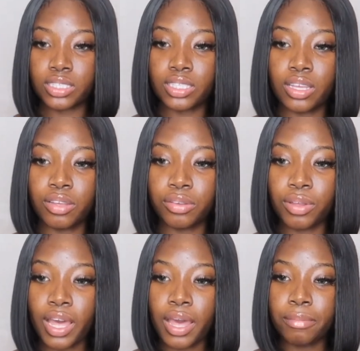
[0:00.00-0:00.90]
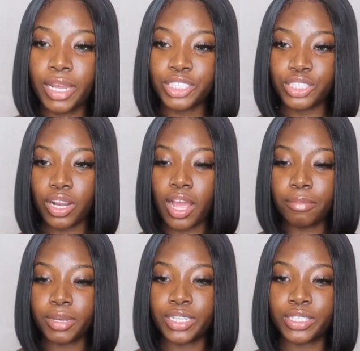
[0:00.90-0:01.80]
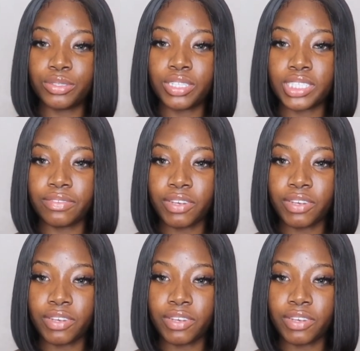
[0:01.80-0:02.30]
So I'm not sure how I'm gonna do this,